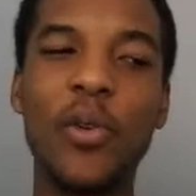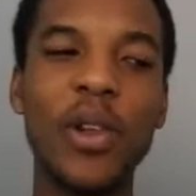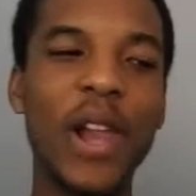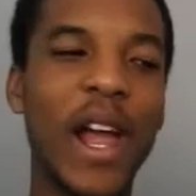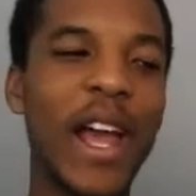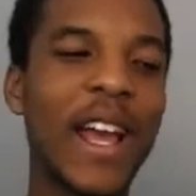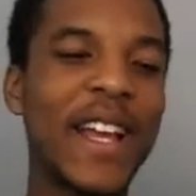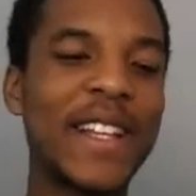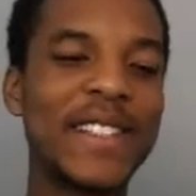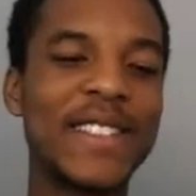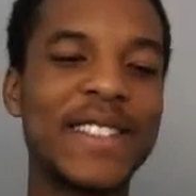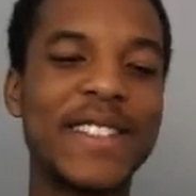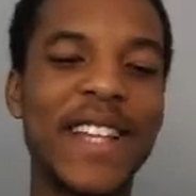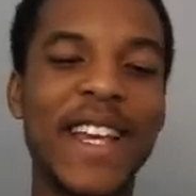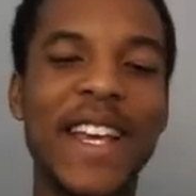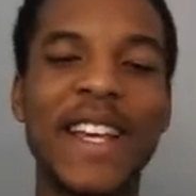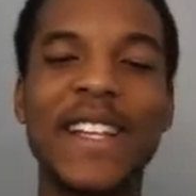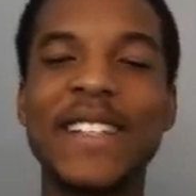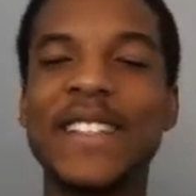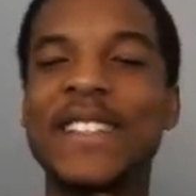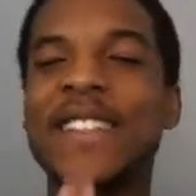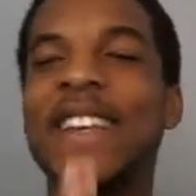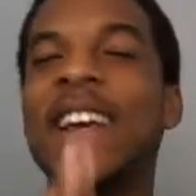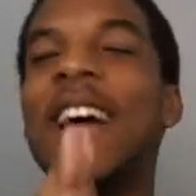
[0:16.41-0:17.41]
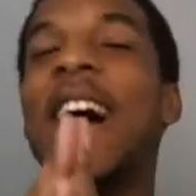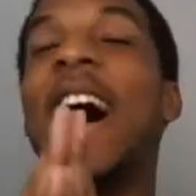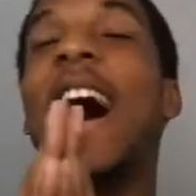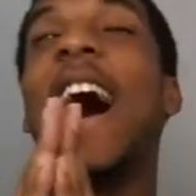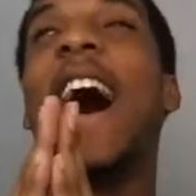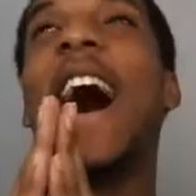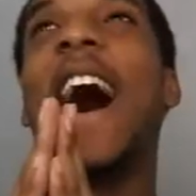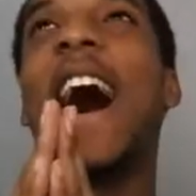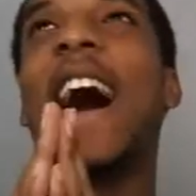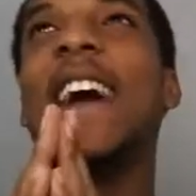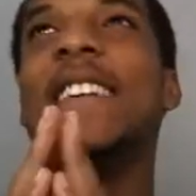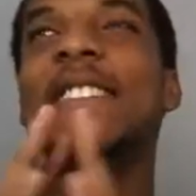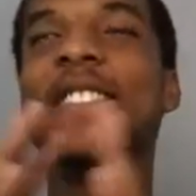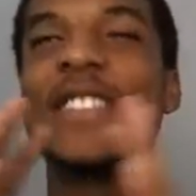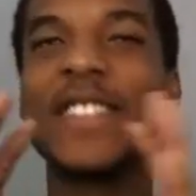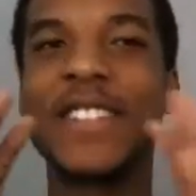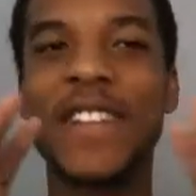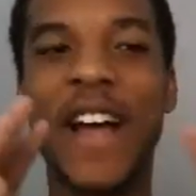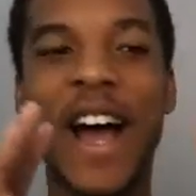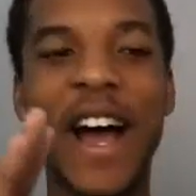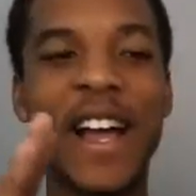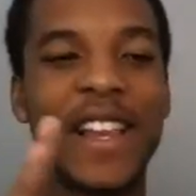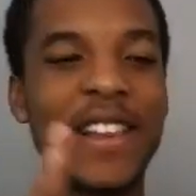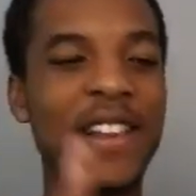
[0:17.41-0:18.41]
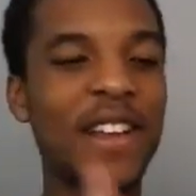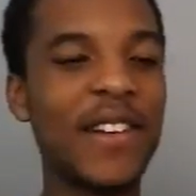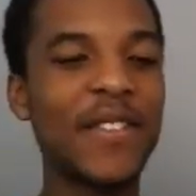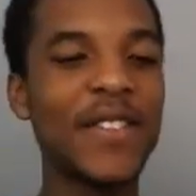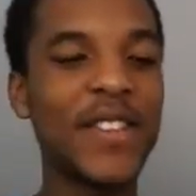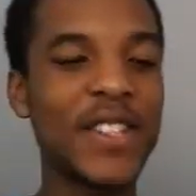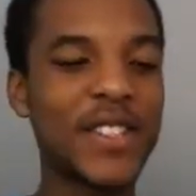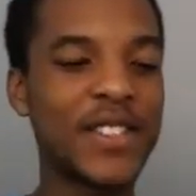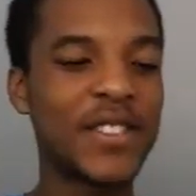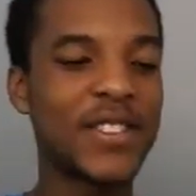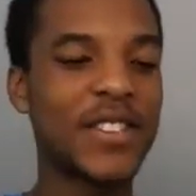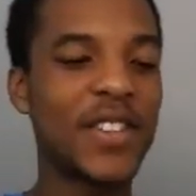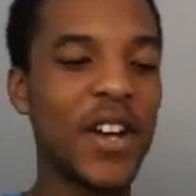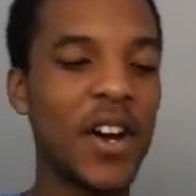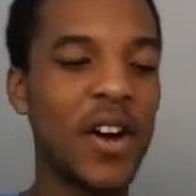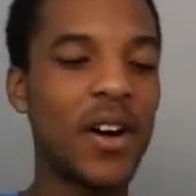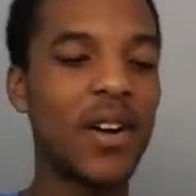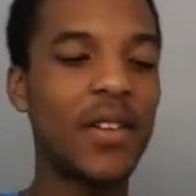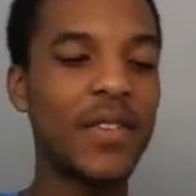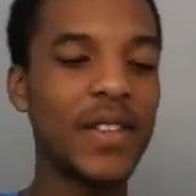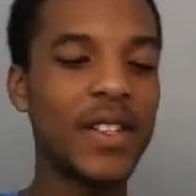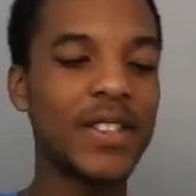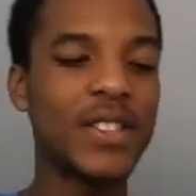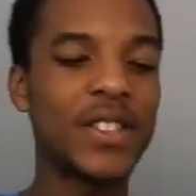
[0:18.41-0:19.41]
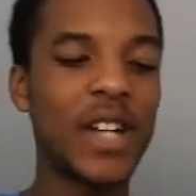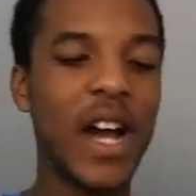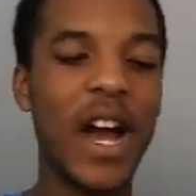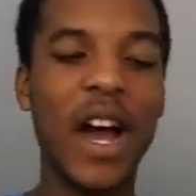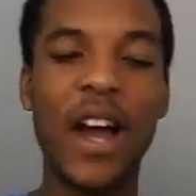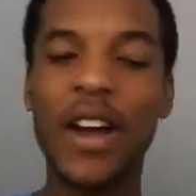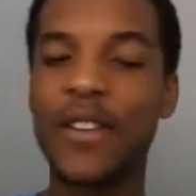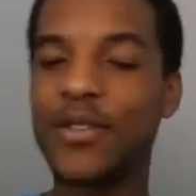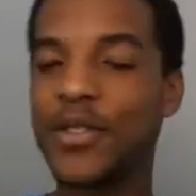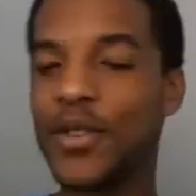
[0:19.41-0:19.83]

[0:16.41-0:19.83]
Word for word: All I can say is I just I love the start of the chapter.